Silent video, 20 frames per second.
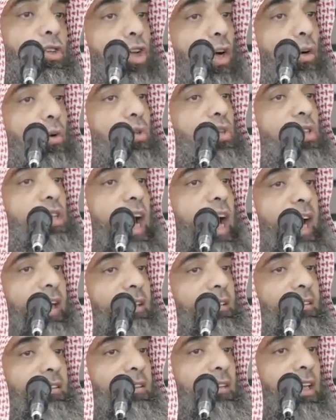shows
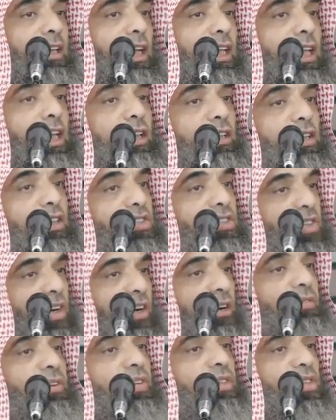that the
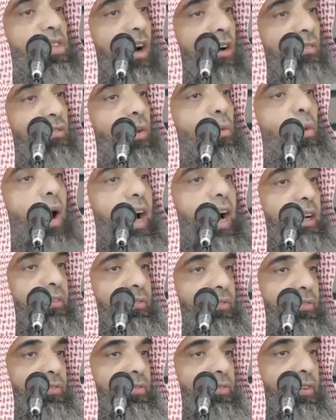service of the
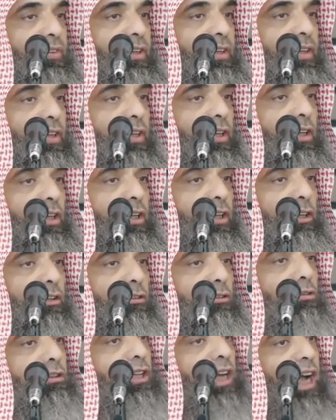wife
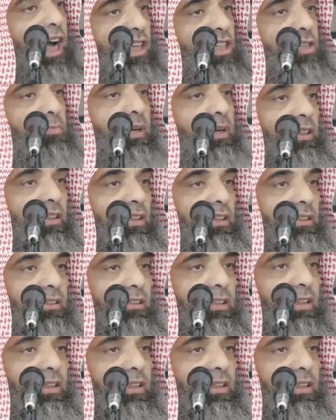to the husband